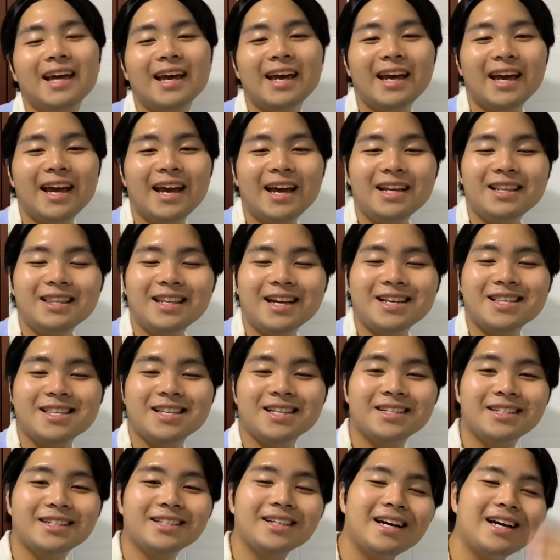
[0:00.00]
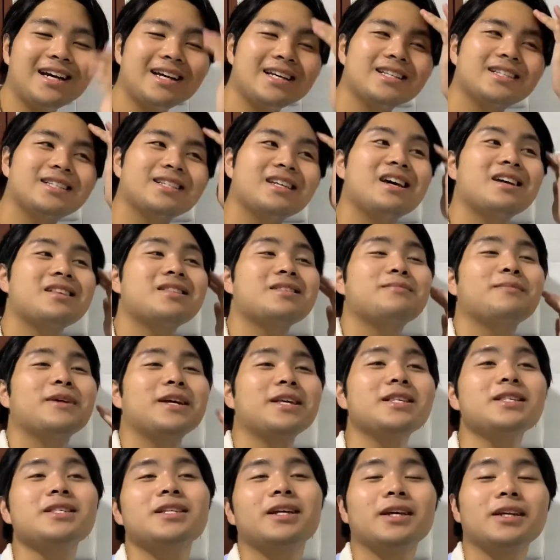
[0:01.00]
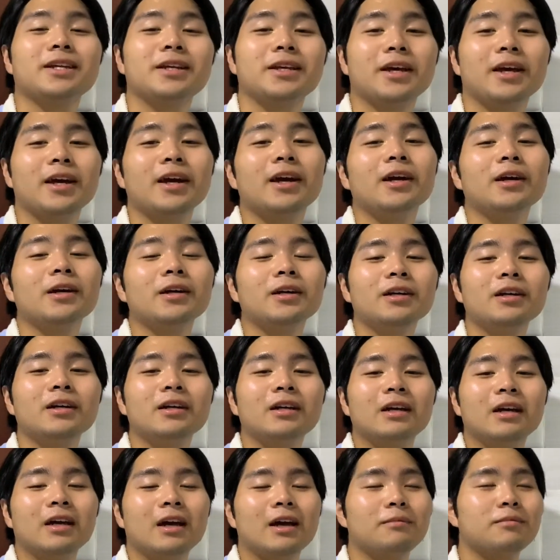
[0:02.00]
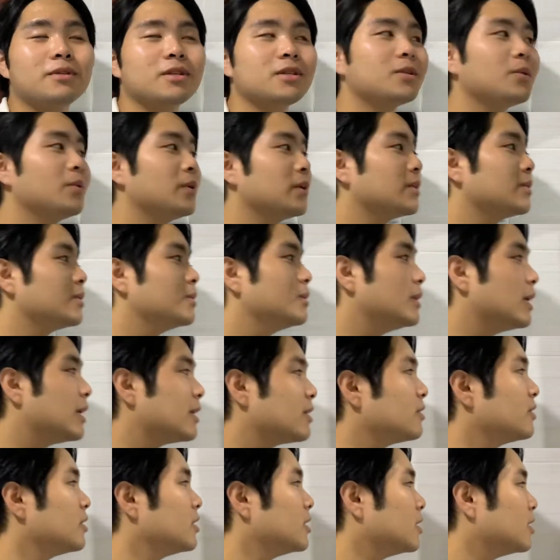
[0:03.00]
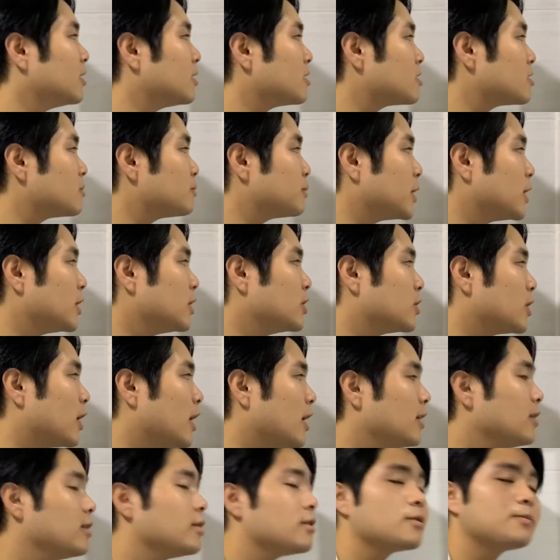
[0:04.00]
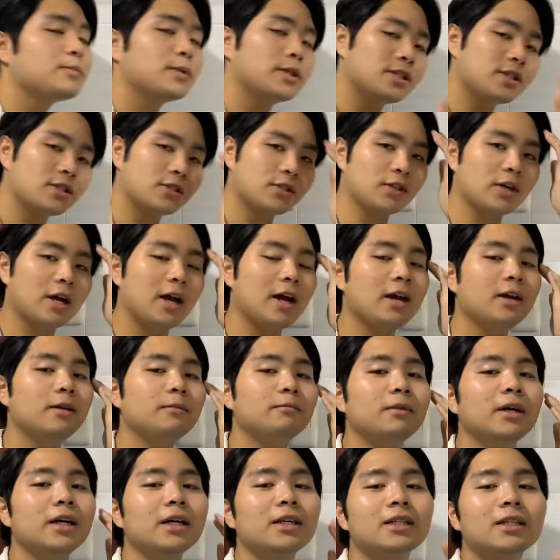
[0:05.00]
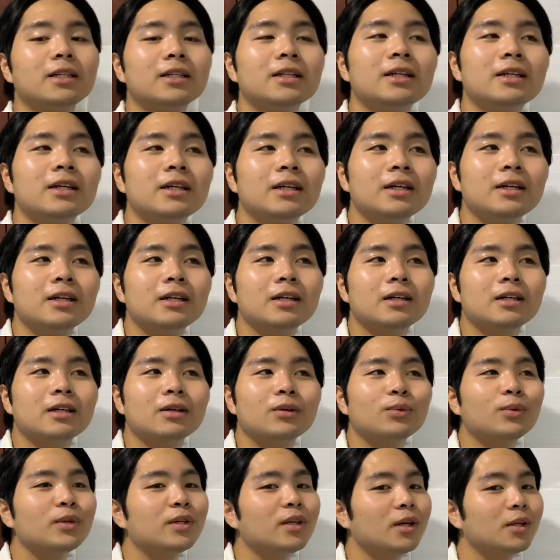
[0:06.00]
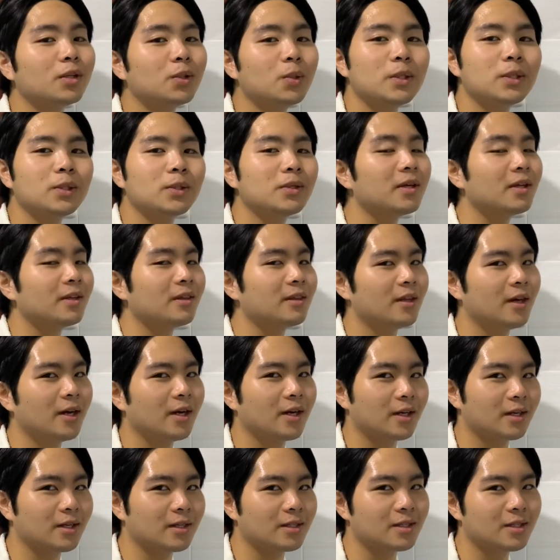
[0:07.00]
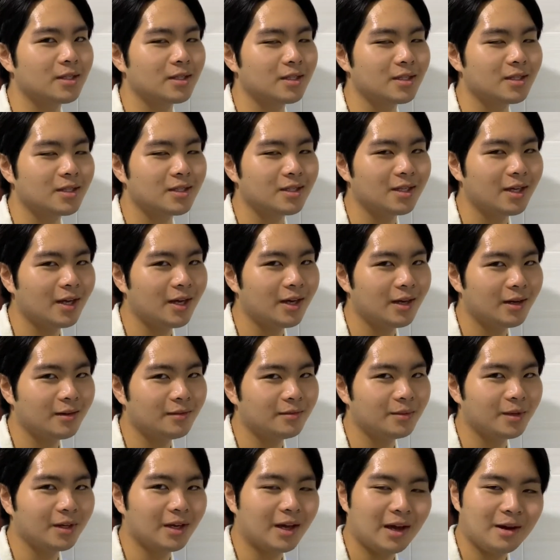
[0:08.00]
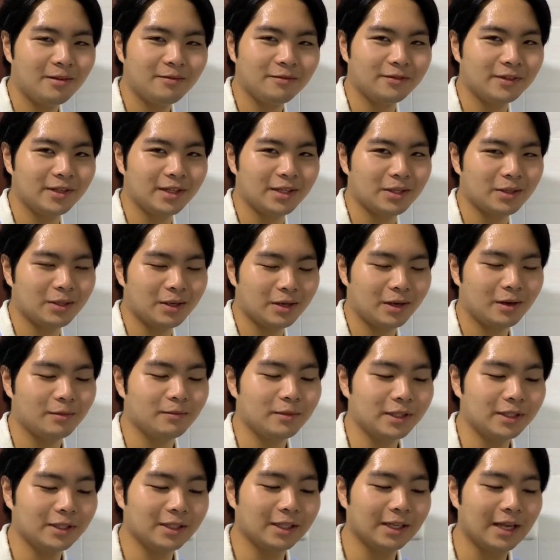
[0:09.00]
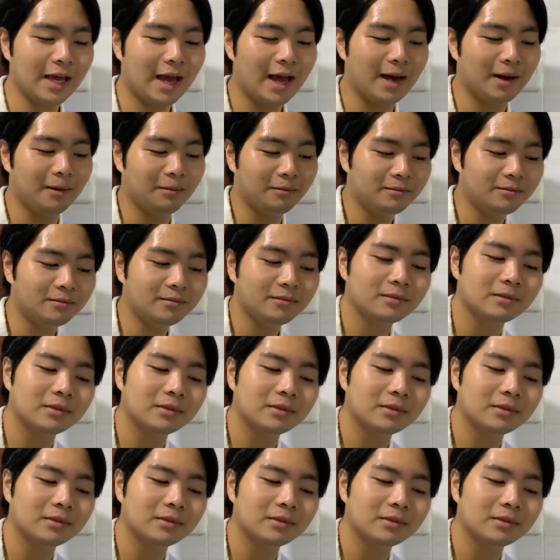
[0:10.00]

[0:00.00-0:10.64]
And that's it, guys. That's my skincare. I'm just going to let the spray dry, the spritz dry, but we're not going to end there. Since today I am feeling a bit glam,